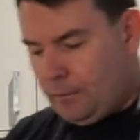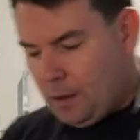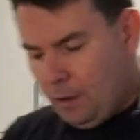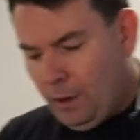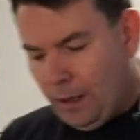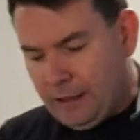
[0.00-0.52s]

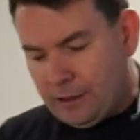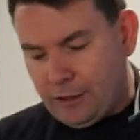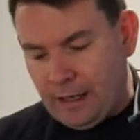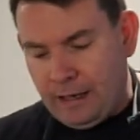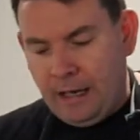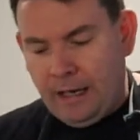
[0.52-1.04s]
Quite
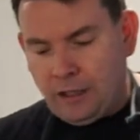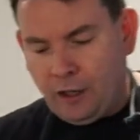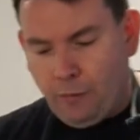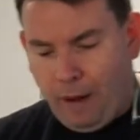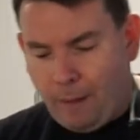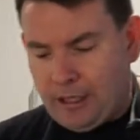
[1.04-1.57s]
literally, it's got a
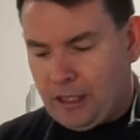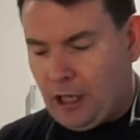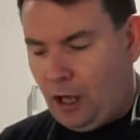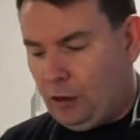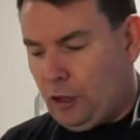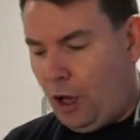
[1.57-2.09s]
rubber
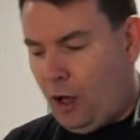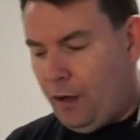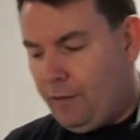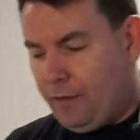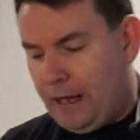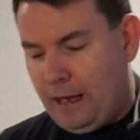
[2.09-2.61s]
sole
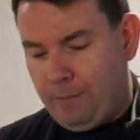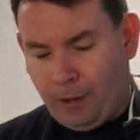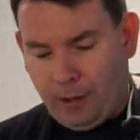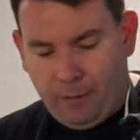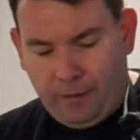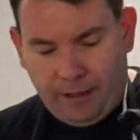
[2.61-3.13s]
on the
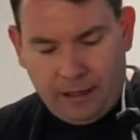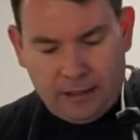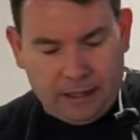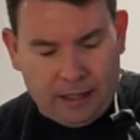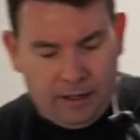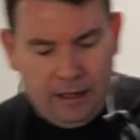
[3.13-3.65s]
bottom of it,
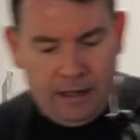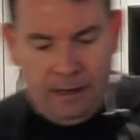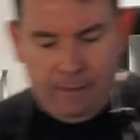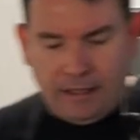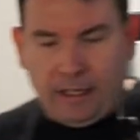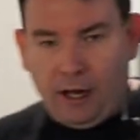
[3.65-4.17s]
so it
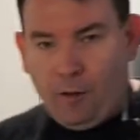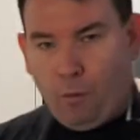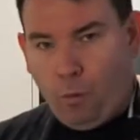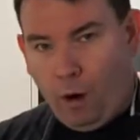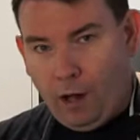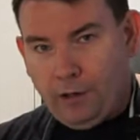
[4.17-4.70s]
means that it
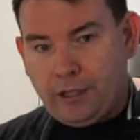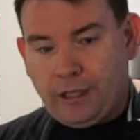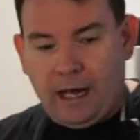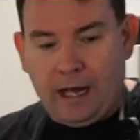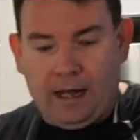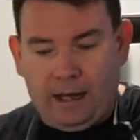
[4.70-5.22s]
won't
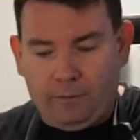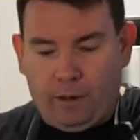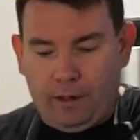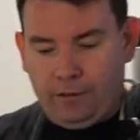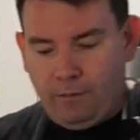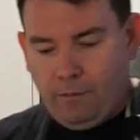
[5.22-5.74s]

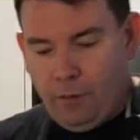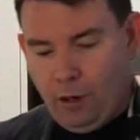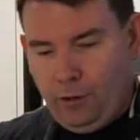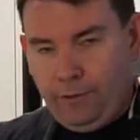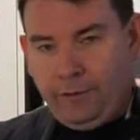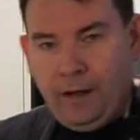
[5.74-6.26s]

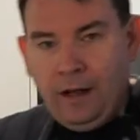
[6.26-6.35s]
move.